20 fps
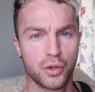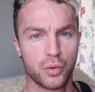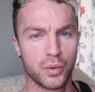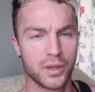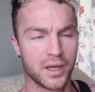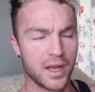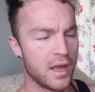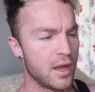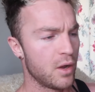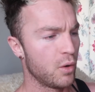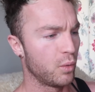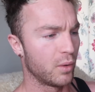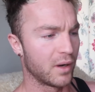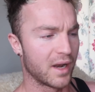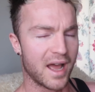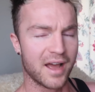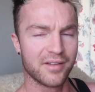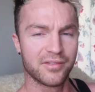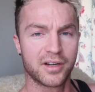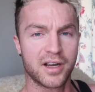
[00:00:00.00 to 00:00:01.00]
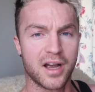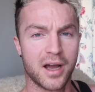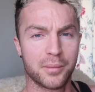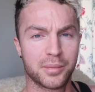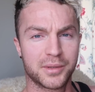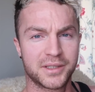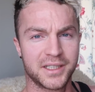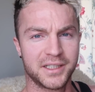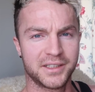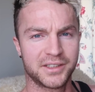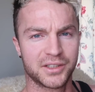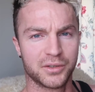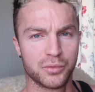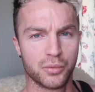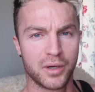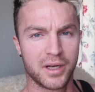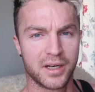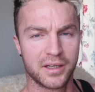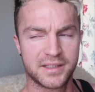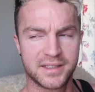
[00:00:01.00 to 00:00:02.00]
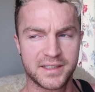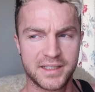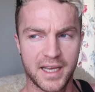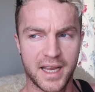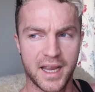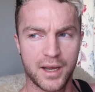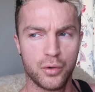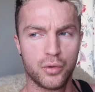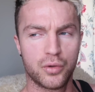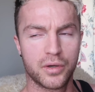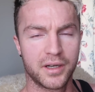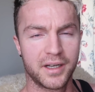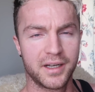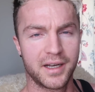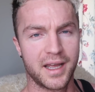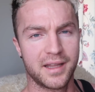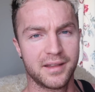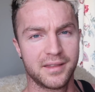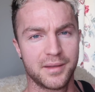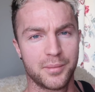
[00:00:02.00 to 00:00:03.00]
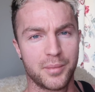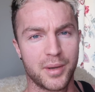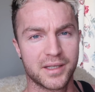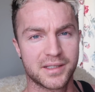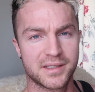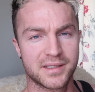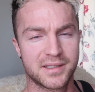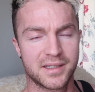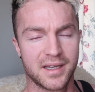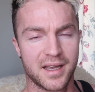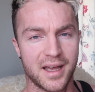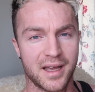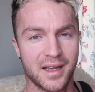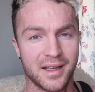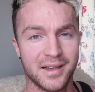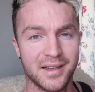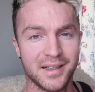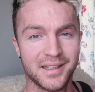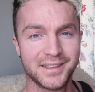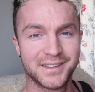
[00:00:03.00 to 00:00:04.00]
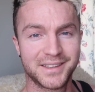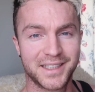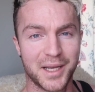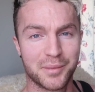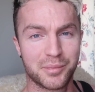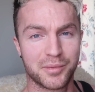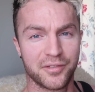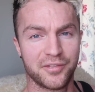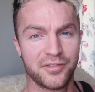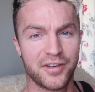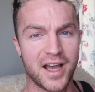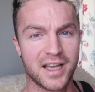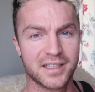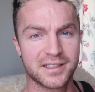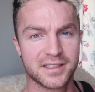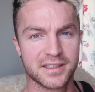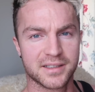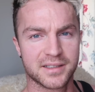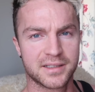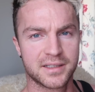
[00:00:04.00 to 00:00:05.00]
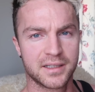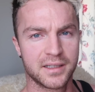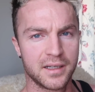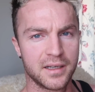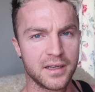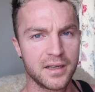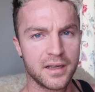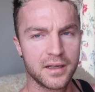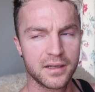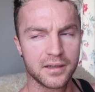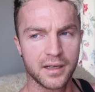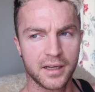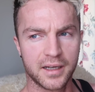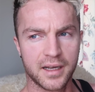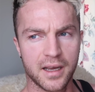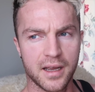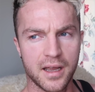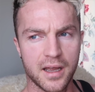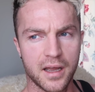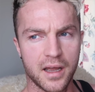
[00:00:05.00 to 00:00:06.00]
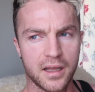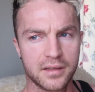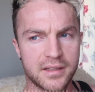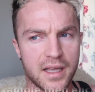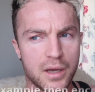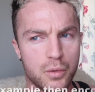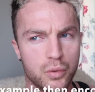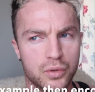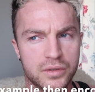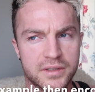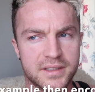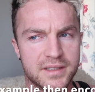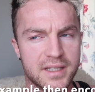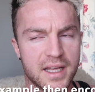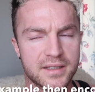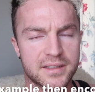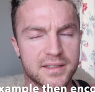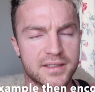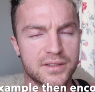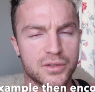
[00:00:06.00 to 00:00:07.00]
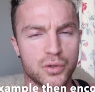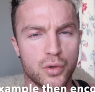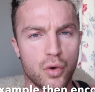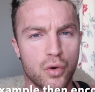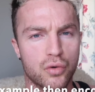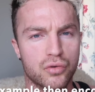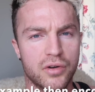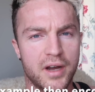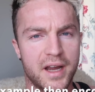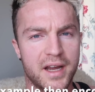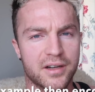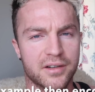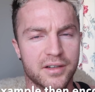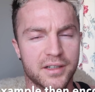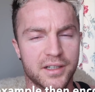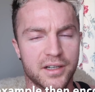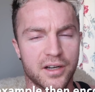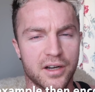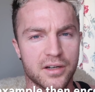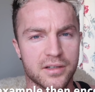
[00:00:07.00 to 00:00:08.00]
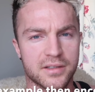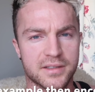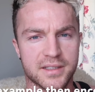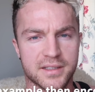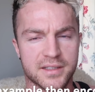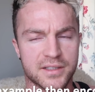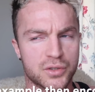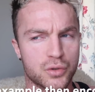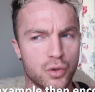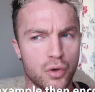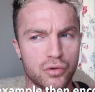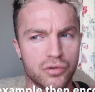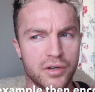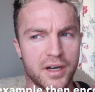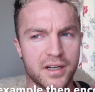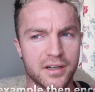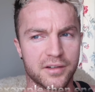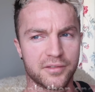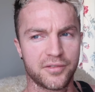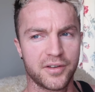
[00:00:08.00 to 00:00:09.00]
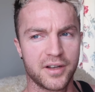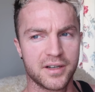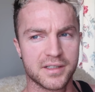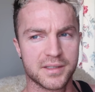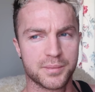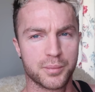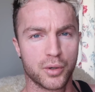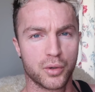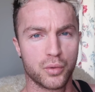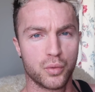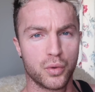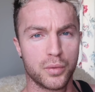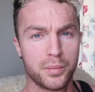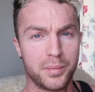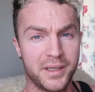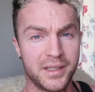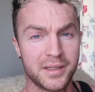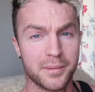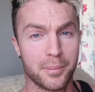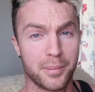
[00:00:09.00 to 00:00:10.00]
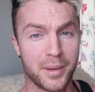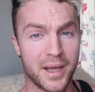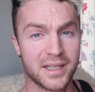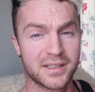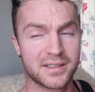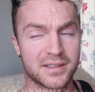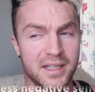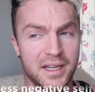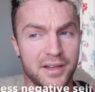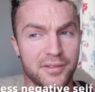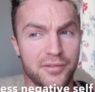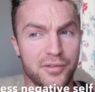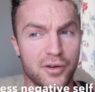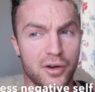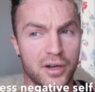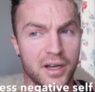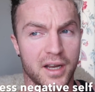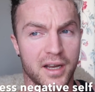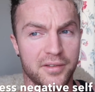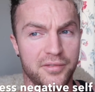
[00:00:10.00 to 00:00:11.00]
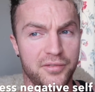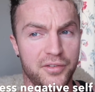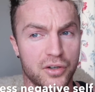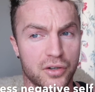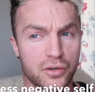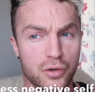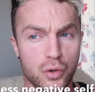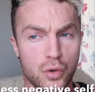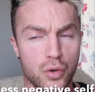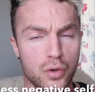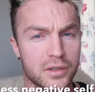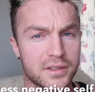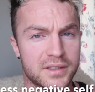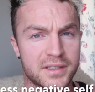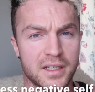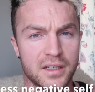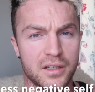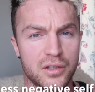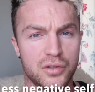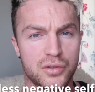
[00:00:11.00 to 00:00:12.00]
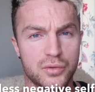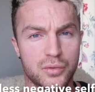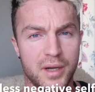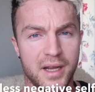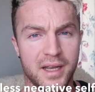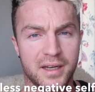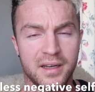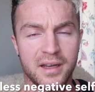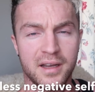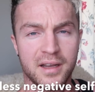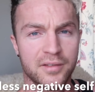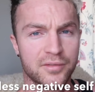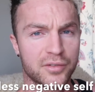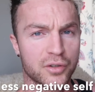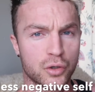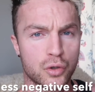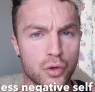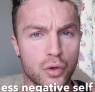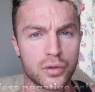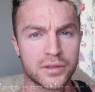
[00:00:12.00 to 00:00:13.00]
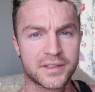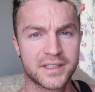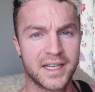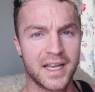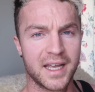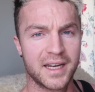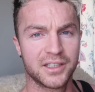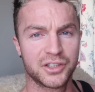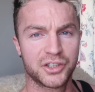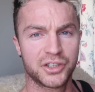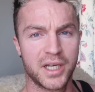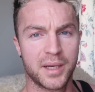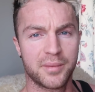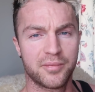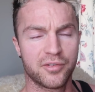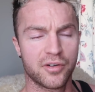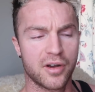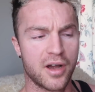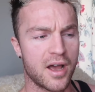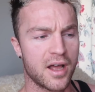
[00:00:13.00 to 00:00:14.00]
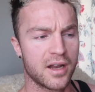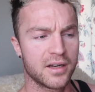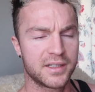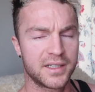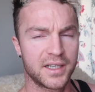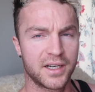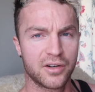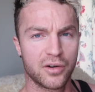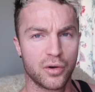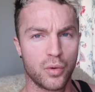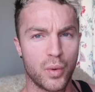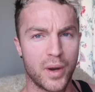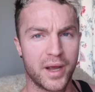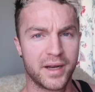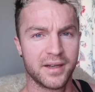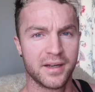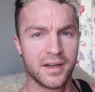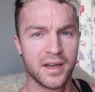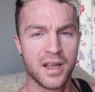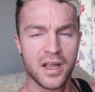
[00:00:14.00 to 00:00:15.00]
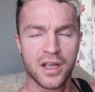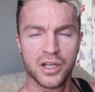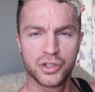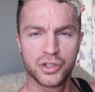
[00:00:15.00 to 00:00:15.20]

We'll have a competition. We'll see who can get in the best shape the fastest. Like that's so rare in girls. It's so rare in fellas, but it would be the best thing for you. If your goal is to lose weight, if your goal is to get in shape for a holiday or a wedding,